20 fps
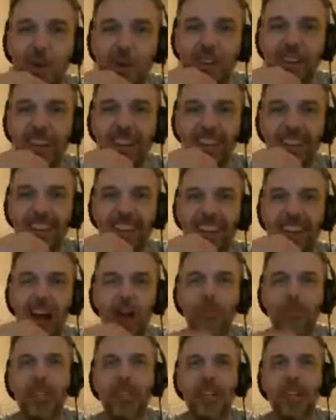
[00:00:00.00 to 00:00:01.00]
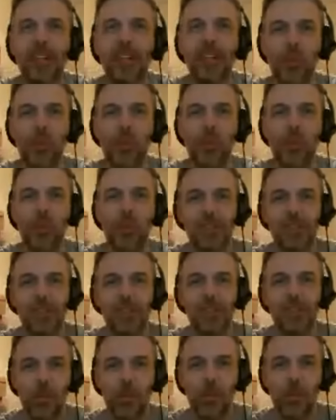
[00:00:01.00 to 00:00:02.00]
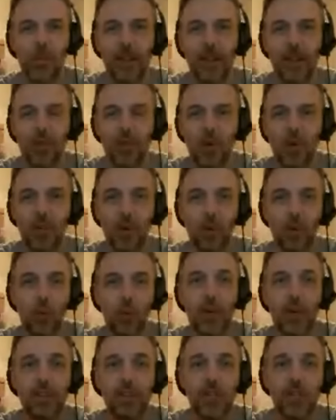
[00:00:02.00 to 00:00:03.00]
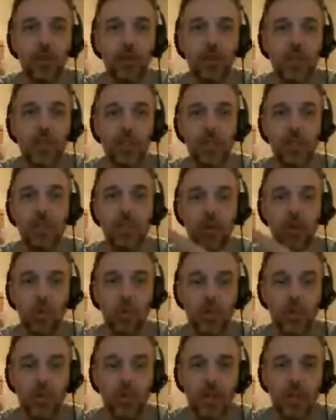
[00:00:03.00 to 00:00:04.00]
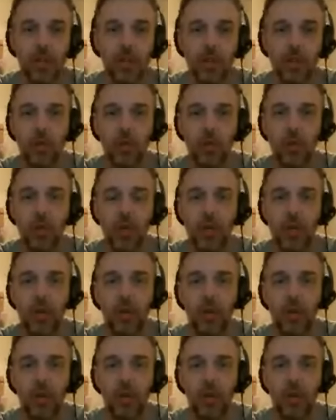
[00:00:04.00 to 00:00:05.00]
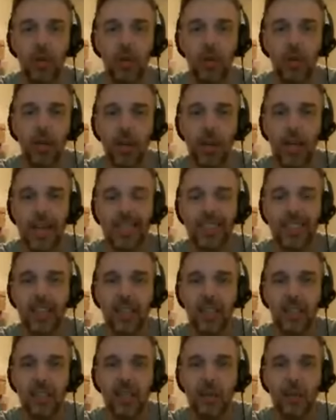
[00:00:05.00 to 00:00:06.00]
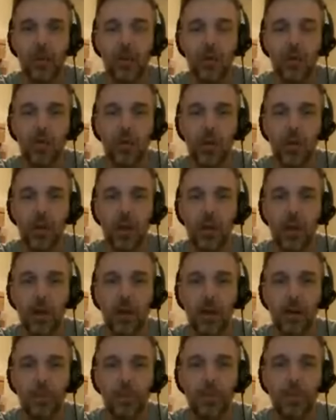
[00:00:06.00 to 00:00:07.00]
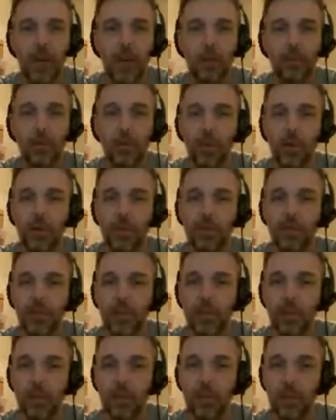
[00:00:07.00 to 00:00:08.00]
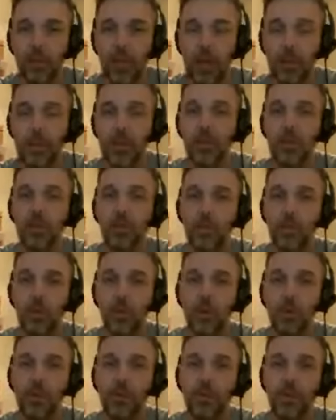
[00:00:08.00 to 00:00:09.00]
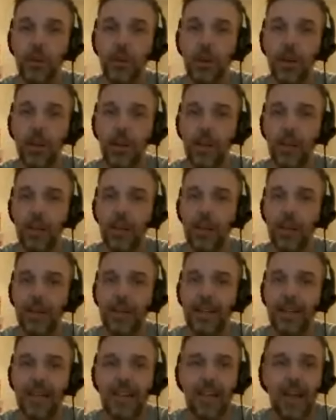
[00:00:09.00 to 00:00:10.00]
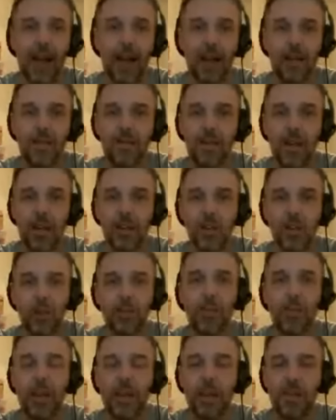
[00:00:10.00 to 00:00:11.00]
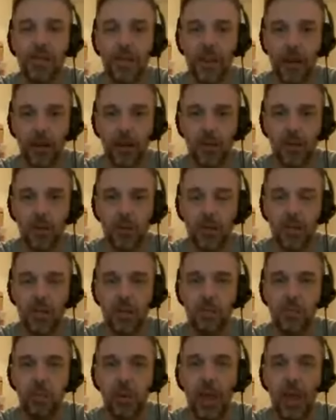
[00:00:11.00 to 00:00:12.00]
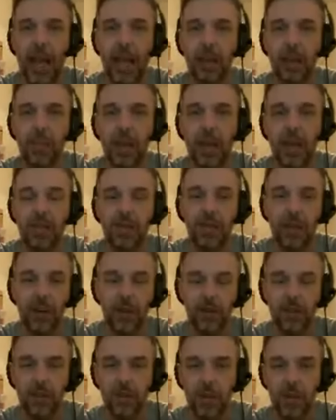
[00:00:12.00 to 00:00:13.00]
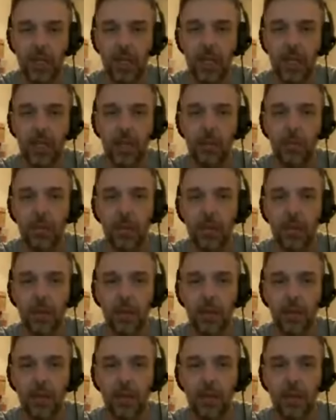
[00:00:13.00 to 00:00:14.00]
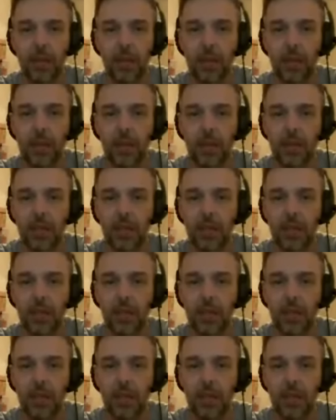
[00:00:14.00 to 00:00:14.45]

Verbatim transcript: I was kind of surprised they had so many on offer, and we'll get to show this just towards the end of the show, uh, the last kind of segment of it. Um, a lot of the, the images from Toy Fair didn't have actual minifigures. They were just blank minifigures. They were kind of keeping yeah. the,